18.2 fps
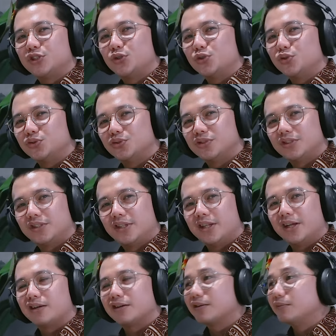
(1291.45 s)
to
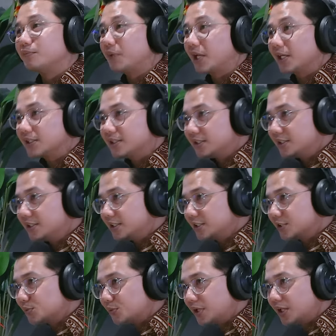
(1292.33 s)
their complexity
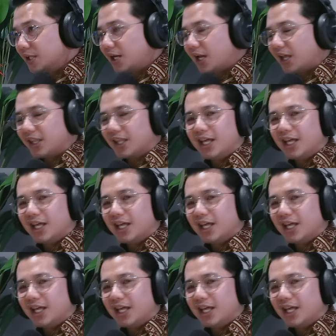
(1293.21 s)
as well.